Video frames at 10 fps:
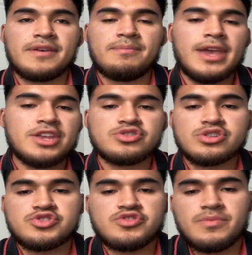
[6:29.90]
major
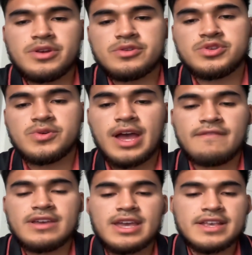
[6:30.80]
contributor to
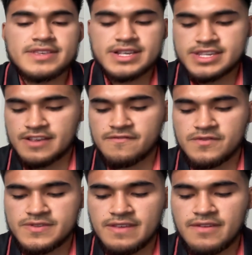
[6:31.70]
having a successful
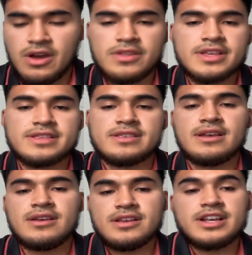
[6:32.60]
season on the
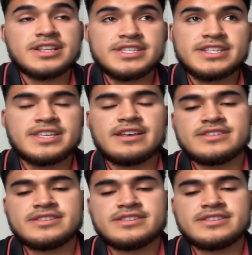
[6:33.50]
defensive